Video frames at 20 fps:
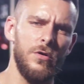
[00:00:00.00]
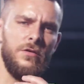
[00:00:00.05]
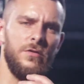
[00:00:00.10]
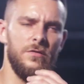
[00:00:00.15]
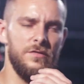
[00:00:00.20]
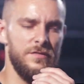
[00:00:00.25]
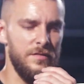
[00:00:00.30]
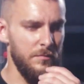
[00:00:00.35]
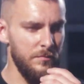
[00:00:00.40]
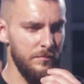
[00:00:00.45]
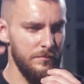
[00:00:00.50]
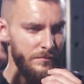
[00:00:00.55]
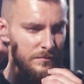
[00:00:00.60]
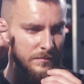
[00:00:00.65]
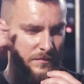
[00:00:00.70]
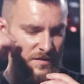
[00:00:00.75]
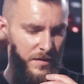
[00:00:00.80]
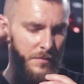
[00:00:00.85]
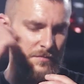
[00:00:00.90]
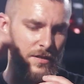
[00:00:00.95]
And you know,
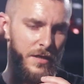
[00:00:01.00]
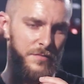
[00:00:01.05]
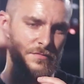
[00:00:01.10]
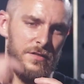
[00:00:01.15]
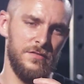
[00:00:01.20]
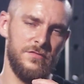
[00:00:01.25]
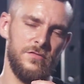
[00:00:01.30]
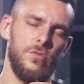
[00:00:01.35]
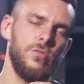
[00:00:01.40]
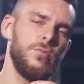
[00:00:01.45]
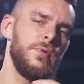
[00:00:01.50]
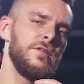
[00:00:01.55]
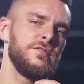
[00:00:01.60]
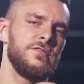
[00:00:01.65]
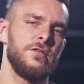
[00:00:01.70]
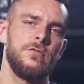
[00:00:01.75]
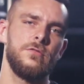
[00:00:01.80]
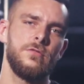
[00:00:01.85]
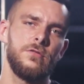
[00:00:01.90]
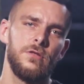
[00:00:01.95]
sometimes it's all
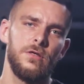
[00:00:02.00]
mental.